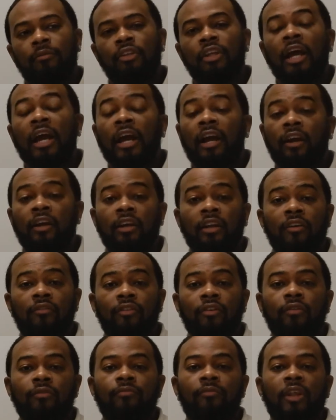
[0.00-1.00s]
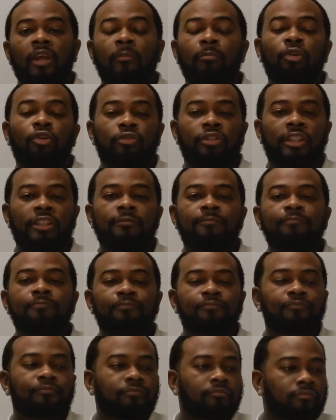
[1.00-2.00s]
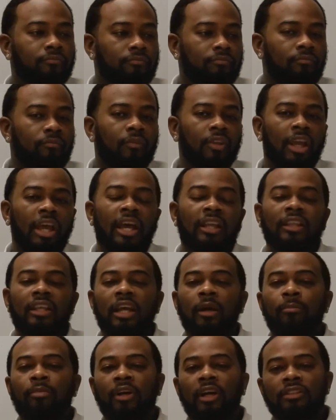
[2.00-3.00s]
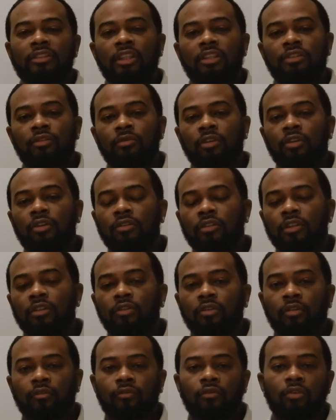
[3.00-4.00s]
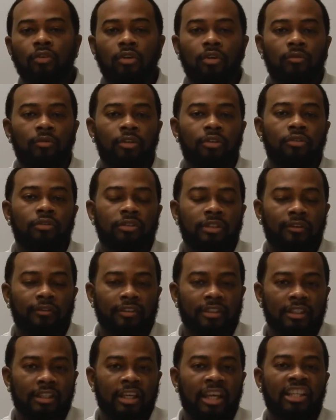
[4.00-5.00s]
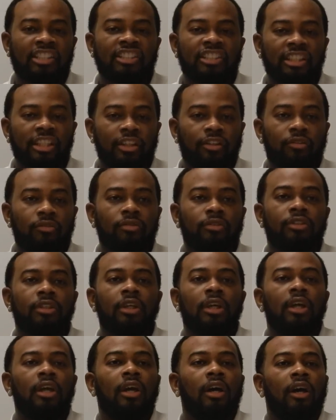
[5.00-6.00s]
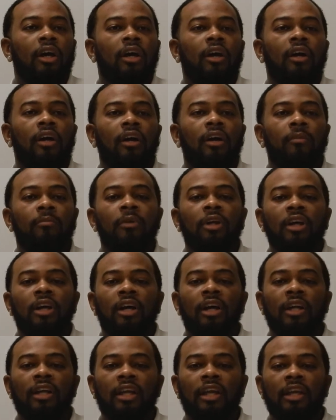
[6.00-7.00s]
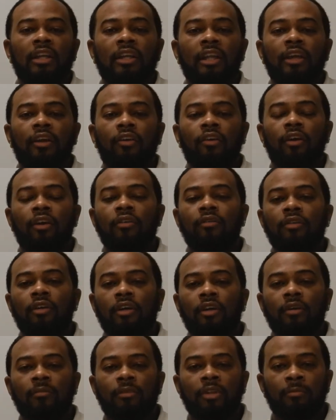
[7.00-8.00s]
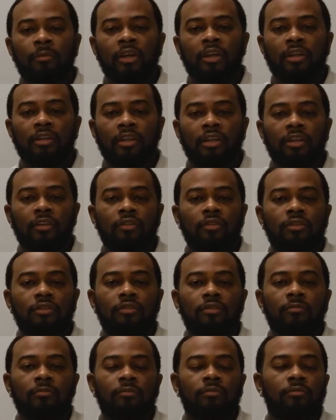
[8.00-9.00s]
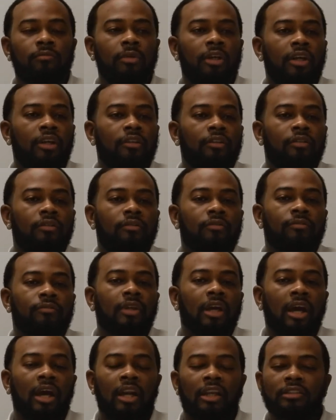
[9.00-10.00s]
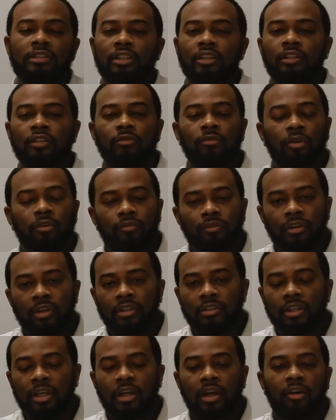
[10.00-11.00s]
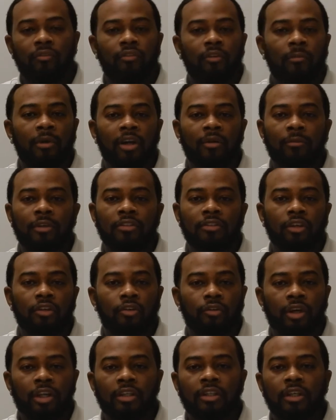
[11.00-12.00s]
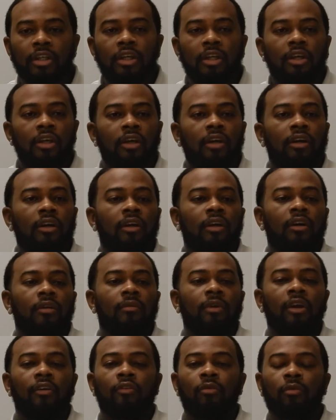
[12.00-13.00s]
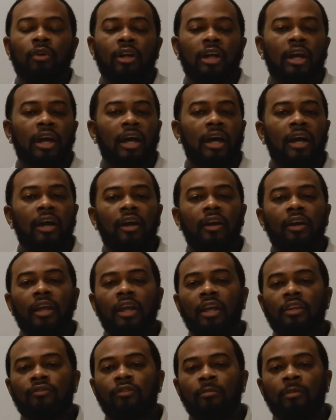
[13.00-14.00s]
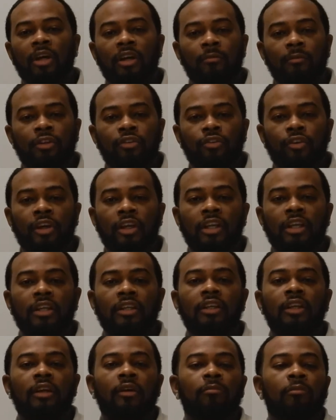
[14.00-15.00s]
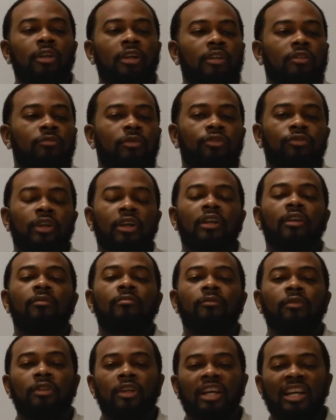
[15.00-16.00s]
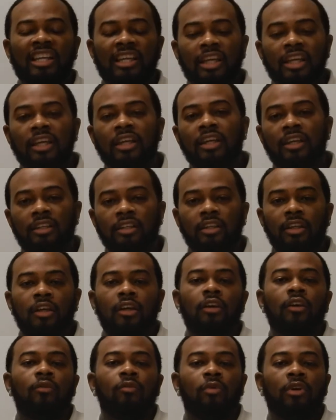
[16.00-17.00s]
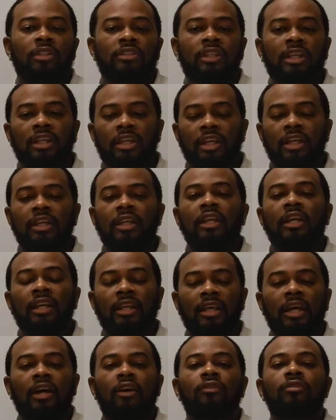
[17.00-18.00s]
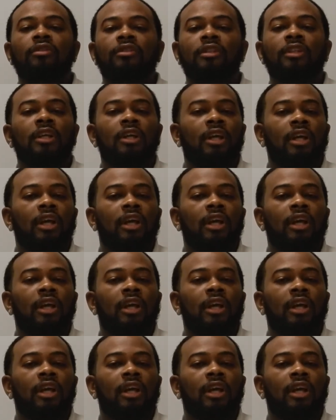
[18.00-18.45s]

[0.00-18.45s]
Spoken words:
iron level and protein. After that process, you would go to the donor fluid. We use 17-gauge needles. Again, they are the bigger needles, but honestly, you won't feel a thing. Our phlebotomists are great. Everyone I hire has phlebotomy training, plus we train them again once they get in-house.